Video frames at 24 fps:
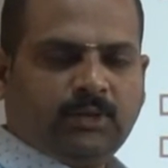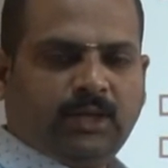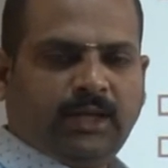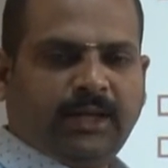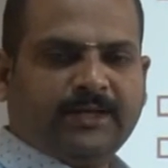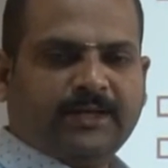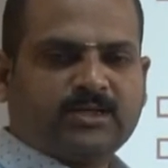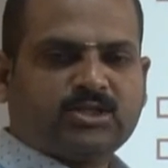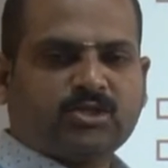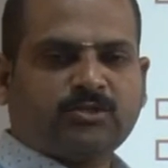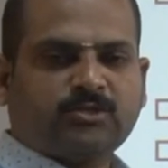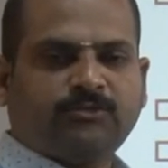
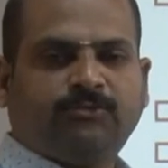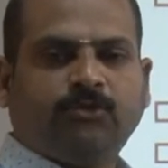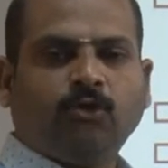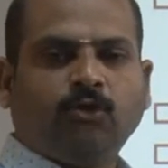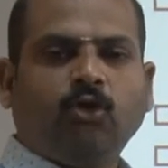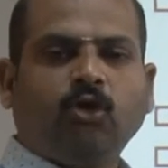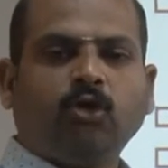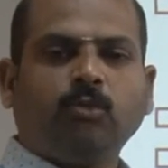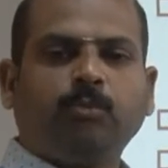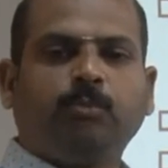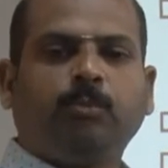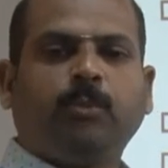its
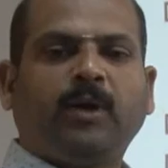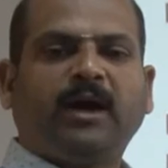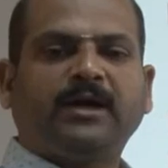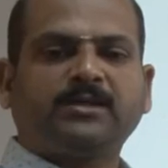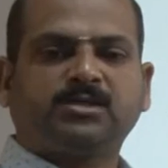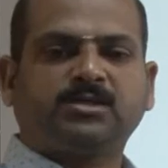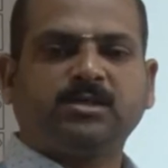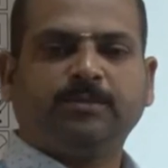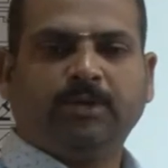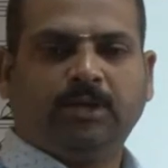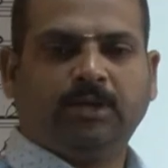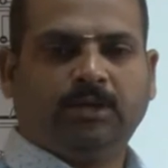four
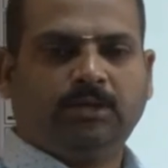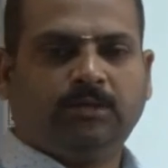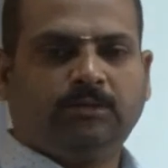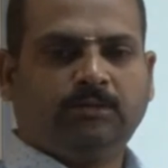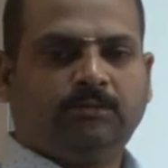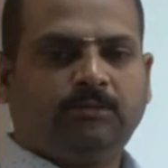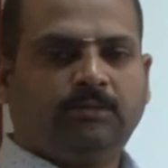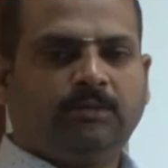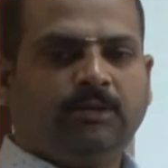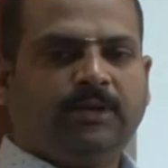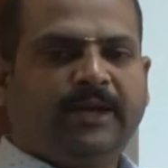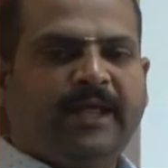possible
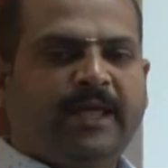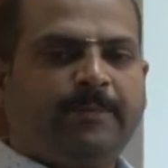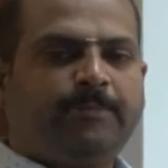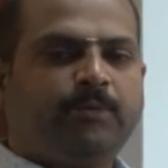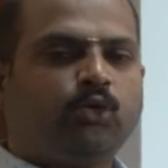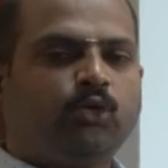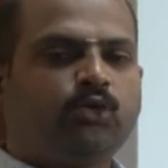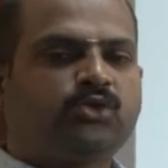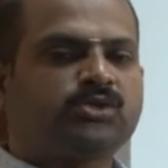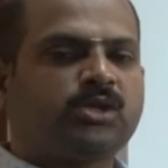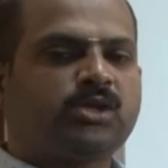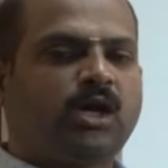
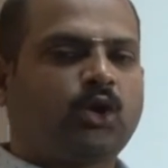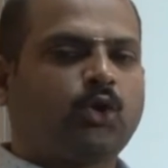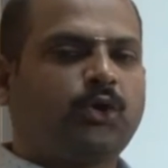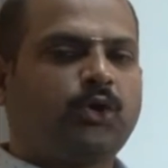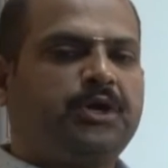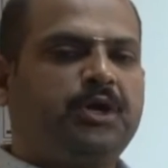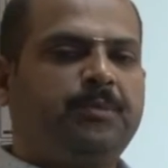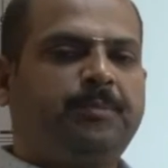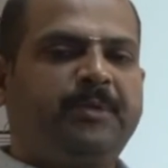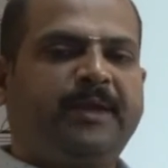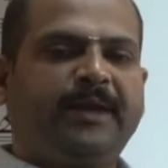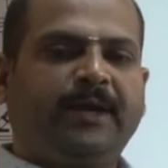neighborhoods are
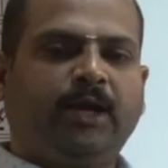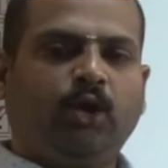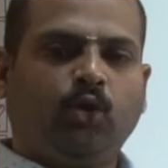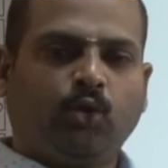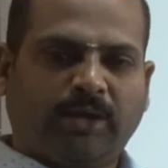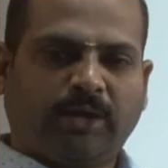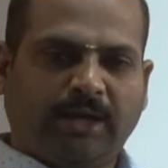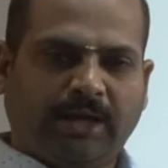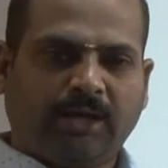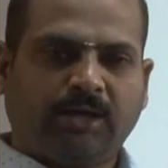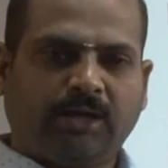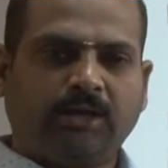going to get
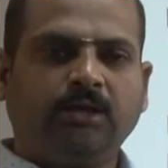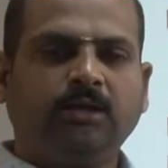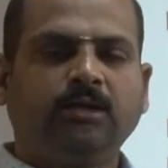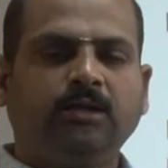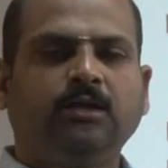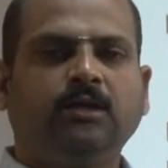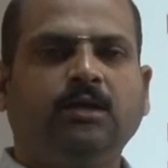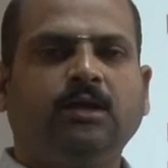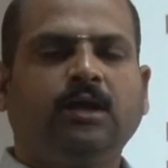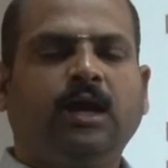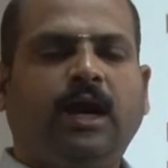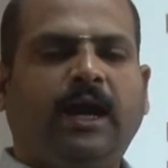located
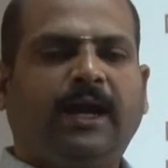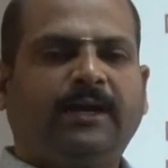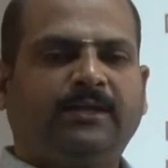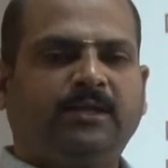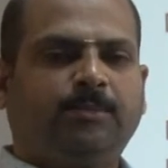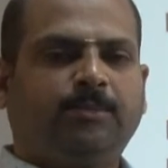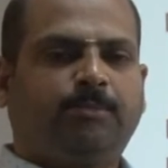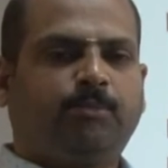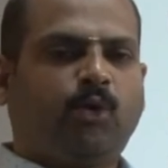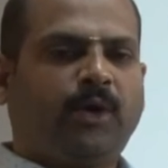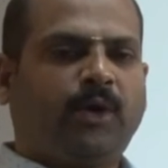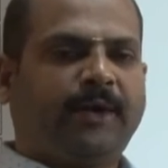and
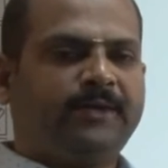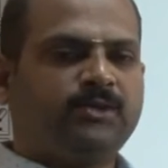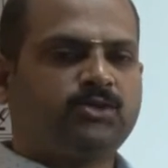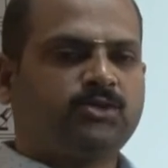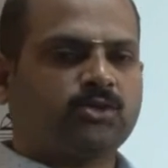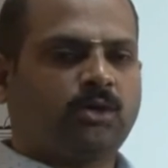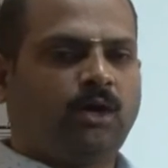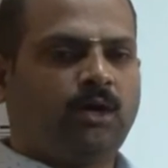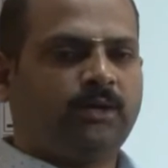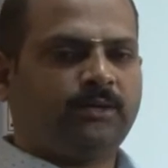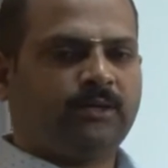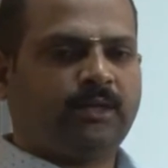the points
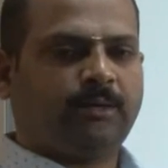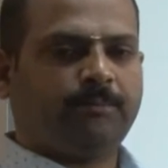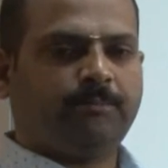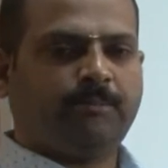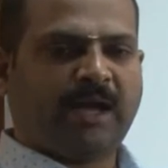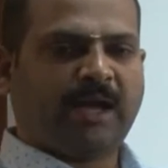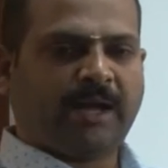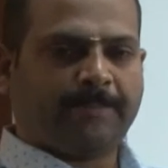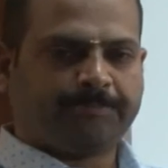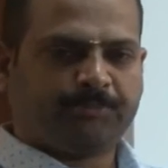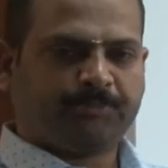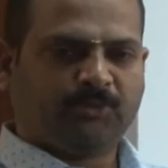on the
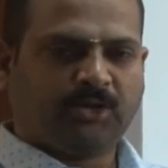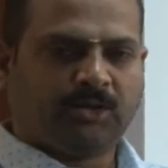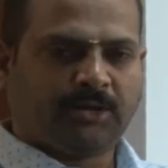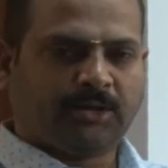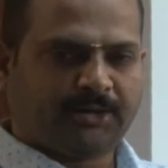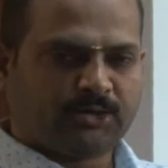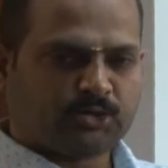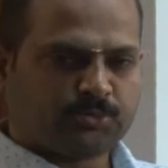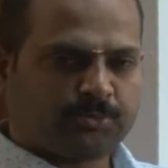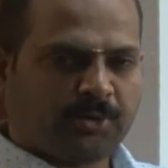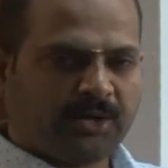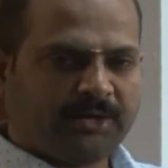map
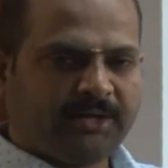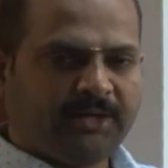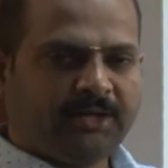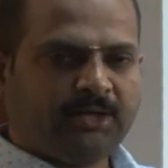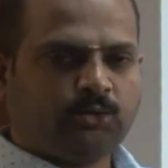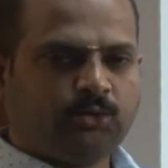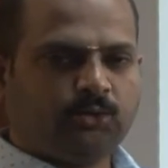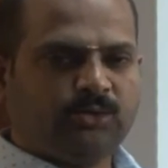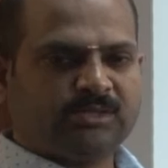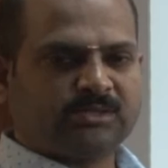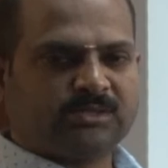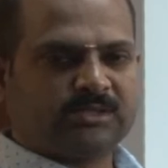corresponding
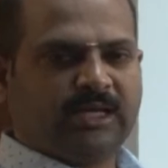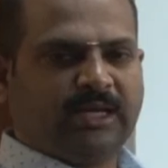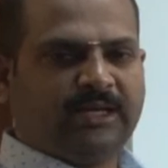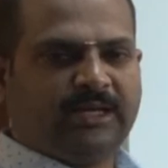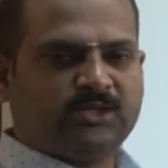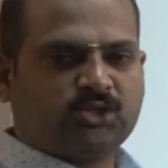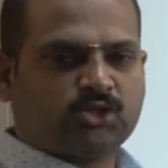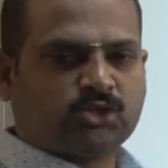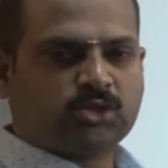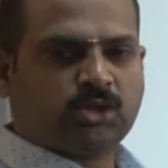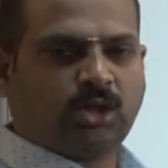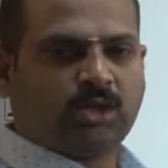to this
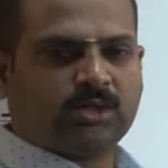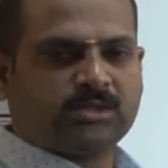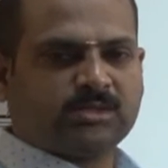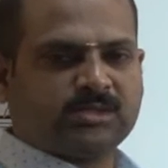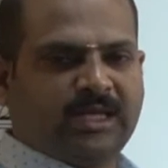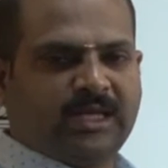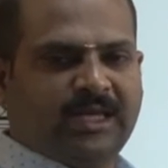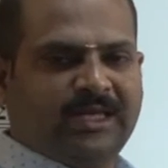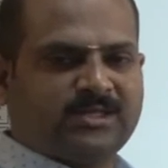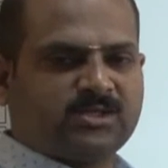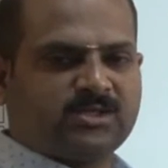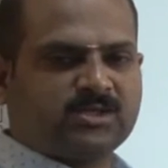instars
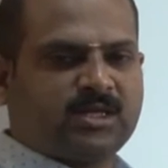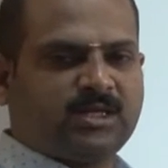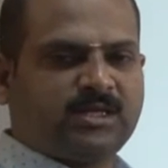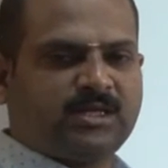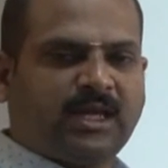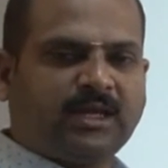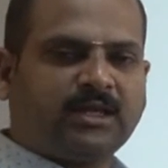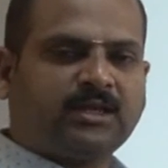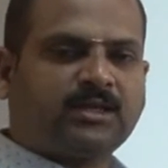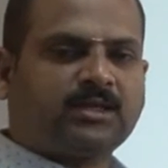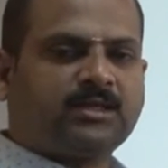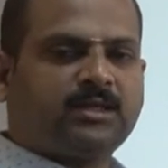is
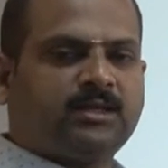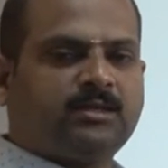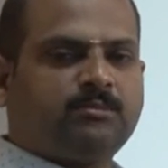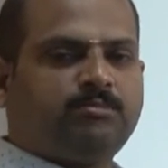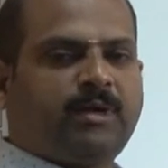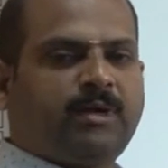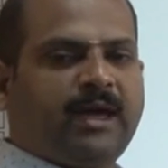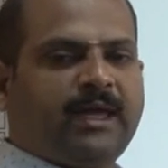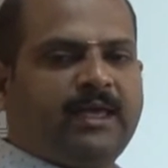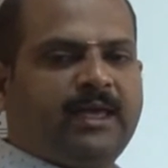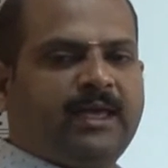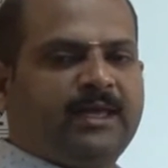connected
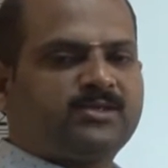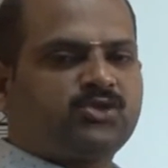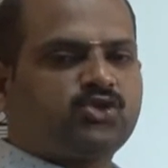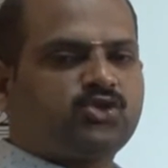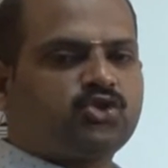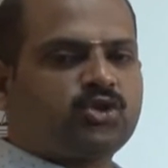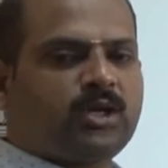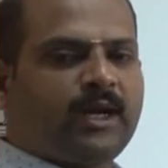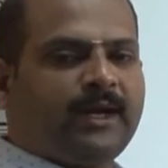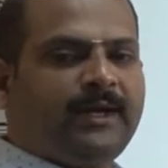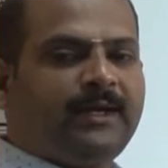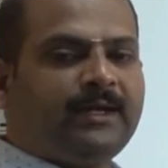by a
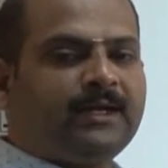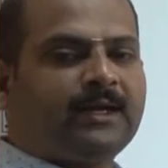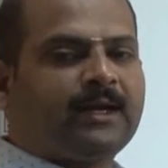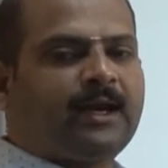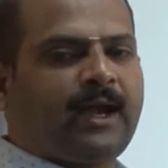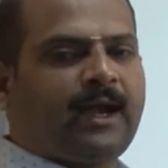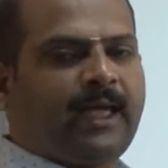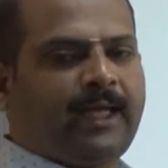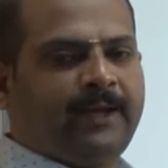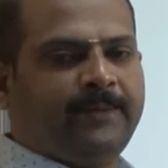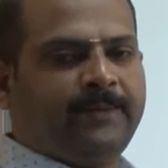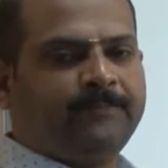straight
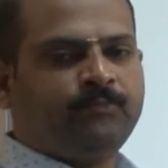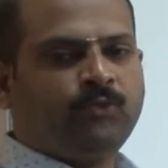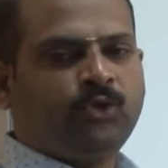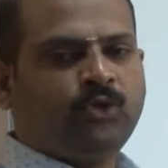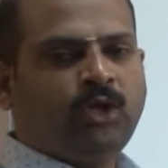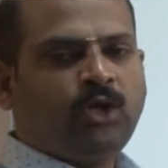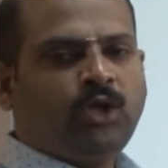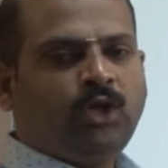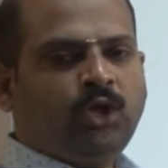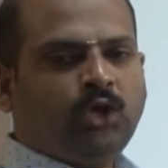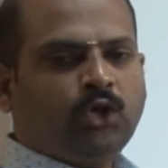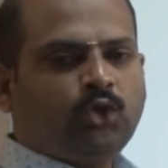line
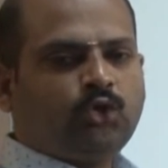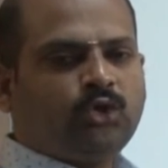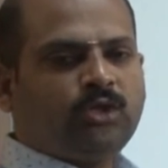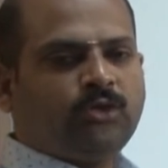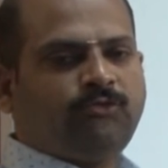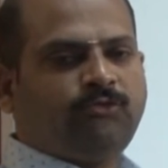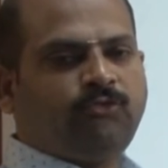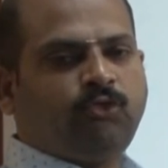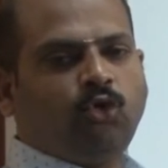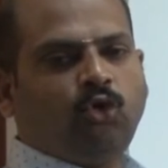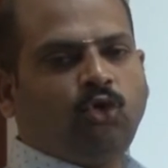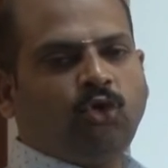to the
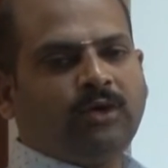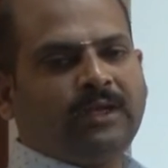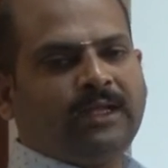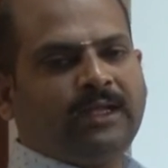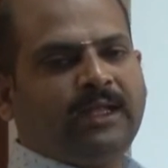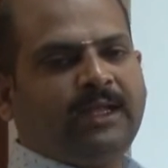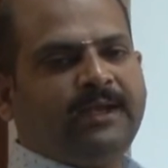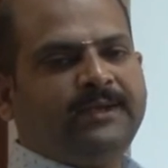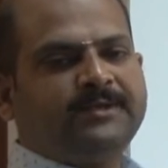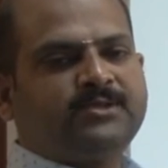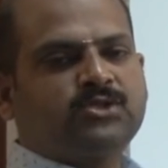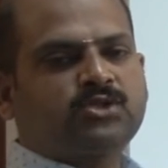four
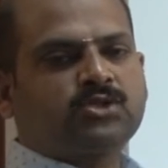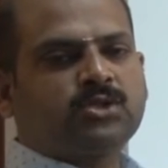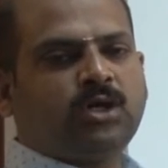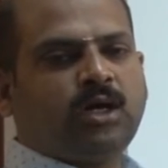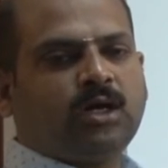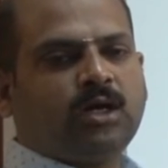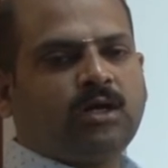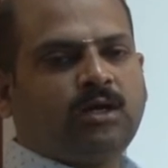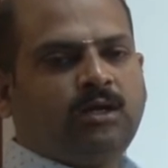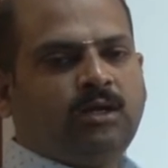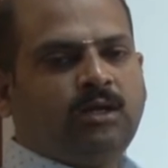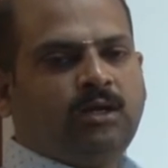
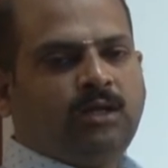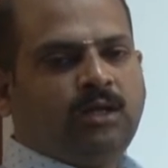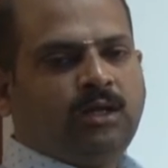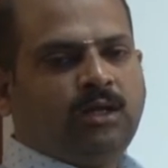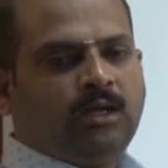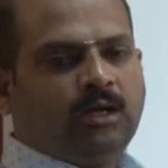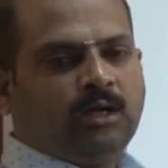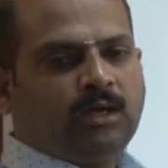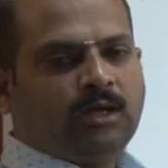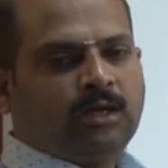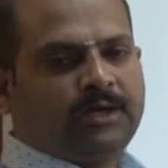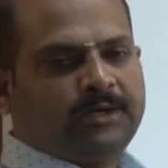instar
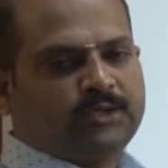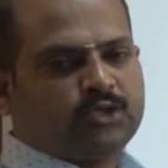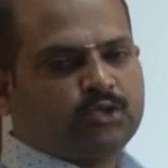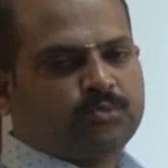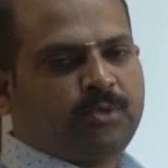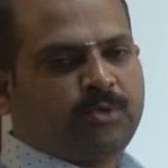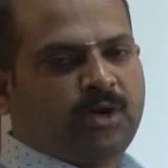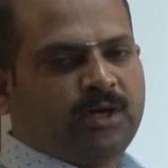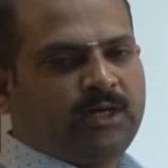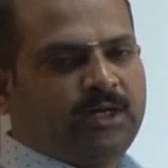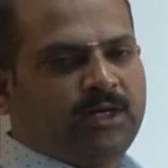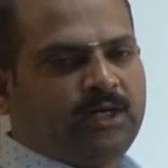
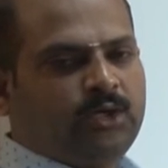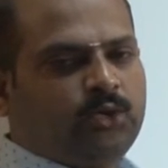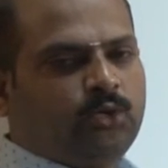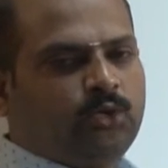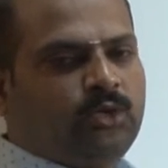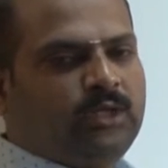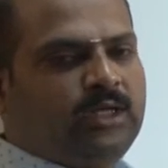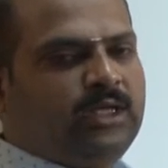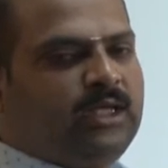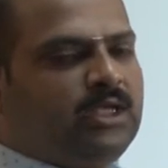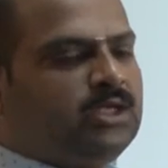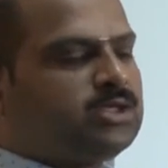corresponding to
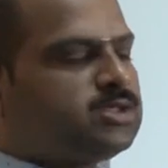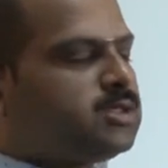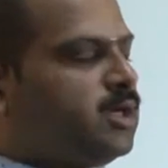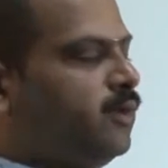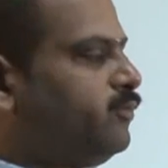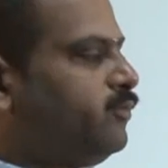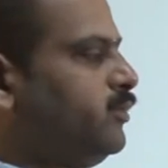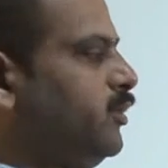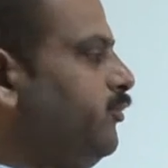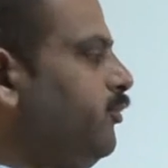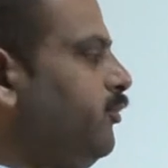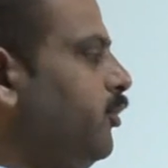each
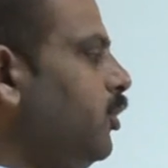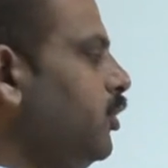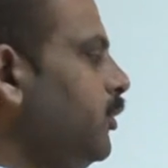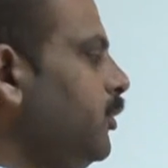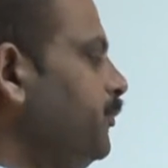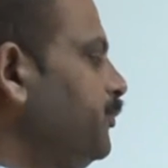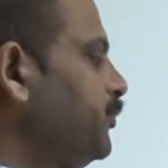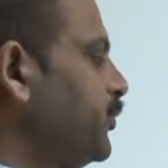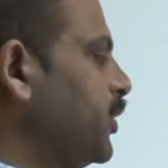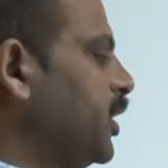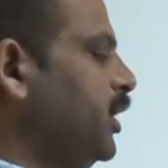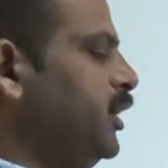of the
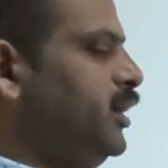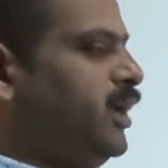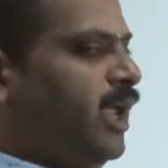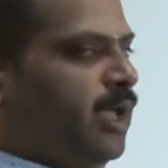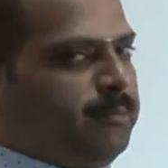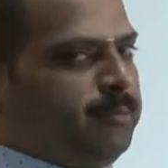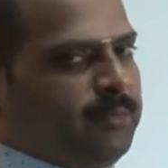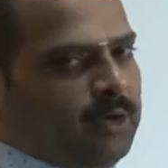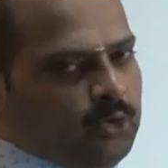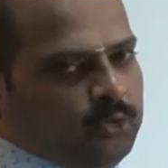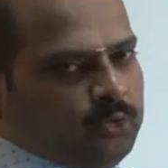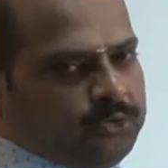four
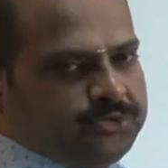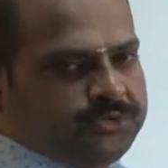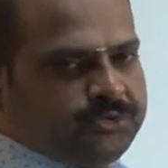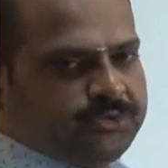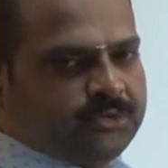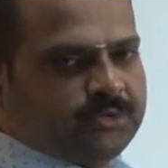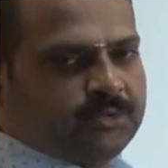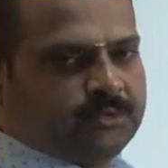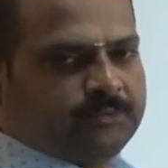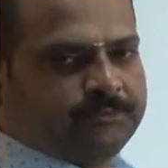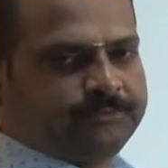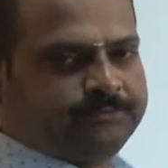
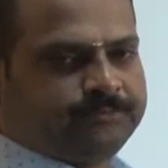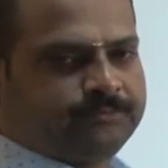neighborhoods.